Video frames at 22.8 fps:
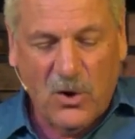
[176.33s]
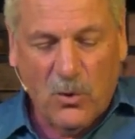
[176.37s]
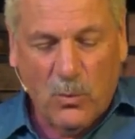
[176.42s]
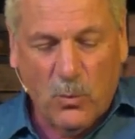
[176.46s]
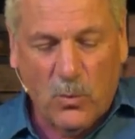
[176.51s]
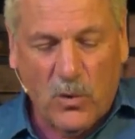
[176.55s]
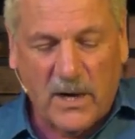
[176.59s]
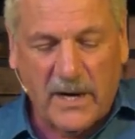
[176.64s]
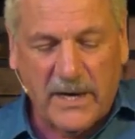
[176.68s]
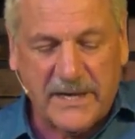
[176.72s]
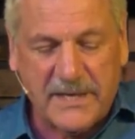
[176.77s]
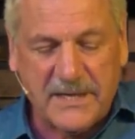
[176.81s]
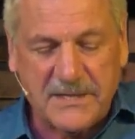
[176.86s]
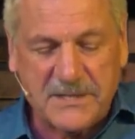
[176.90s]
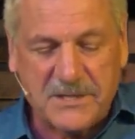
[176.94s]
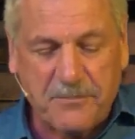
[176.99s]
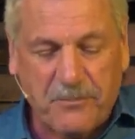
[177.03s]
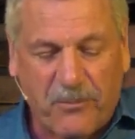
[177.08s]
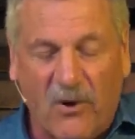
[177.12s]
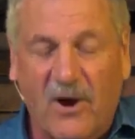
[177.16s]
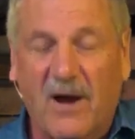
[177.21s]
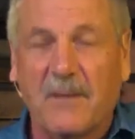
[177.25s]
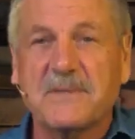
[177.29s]
One
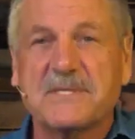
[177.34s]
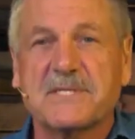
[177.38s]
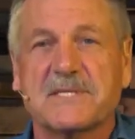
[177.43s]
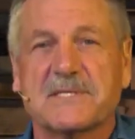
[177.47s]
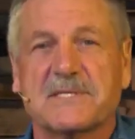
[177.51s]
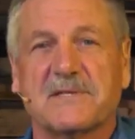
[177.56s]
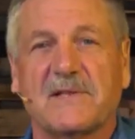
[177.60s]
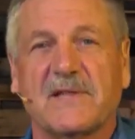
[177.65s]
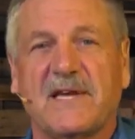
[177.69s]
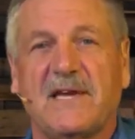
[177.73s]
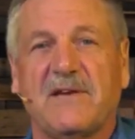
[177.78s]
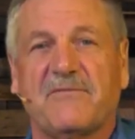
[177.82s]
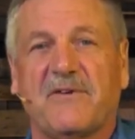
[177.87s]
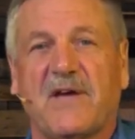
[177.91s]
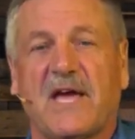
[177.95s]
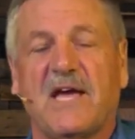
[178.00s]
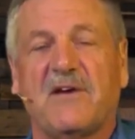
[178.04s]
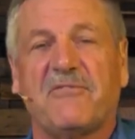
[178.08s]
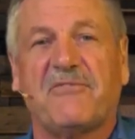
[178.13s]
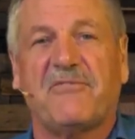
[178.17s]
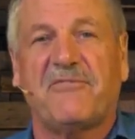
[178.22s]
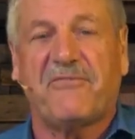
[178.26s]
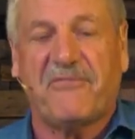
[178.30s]
is promises leave
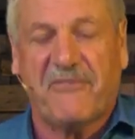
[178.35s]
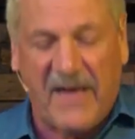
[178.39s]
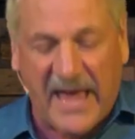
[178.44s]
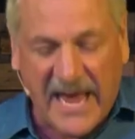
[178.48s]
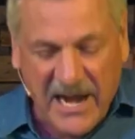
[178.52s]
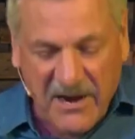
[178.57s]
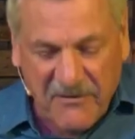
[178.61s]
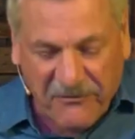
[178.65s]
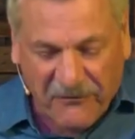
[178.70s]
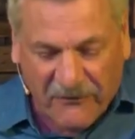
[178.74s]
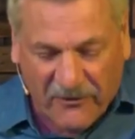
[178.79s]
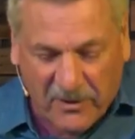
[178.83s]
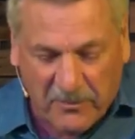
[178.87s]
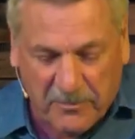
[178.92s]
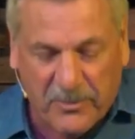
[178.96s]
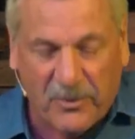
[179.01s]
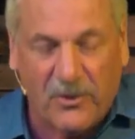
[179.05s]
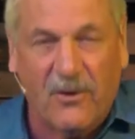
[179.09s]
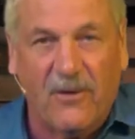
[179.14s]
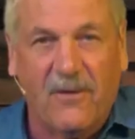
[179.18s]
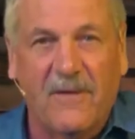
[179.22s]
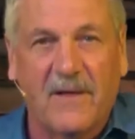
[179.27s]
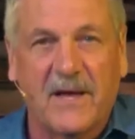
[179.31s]
a
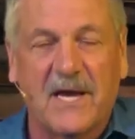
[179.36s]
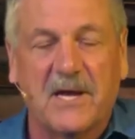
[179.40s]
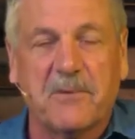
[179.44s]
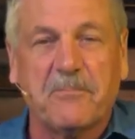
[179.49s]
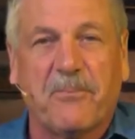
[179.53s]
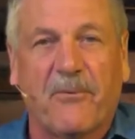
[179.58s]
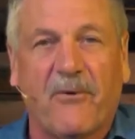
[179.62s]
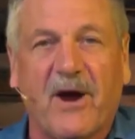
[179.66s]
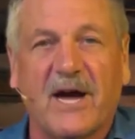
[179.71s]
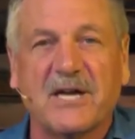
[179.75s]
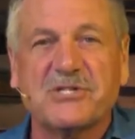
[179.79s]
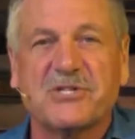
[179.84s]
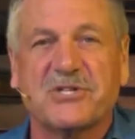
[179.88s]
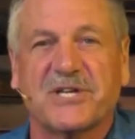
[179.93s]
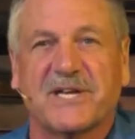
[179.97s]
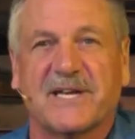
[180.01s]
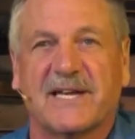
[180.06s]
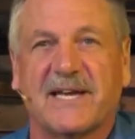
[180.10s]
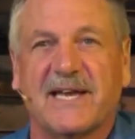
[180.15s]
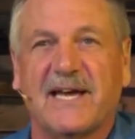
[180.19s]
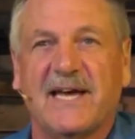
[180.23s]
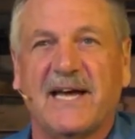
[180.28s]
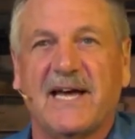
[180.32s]
favorable
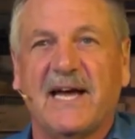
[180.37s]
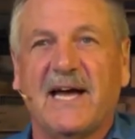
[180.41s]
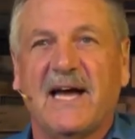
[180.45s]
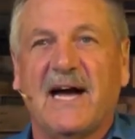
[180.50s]
impression.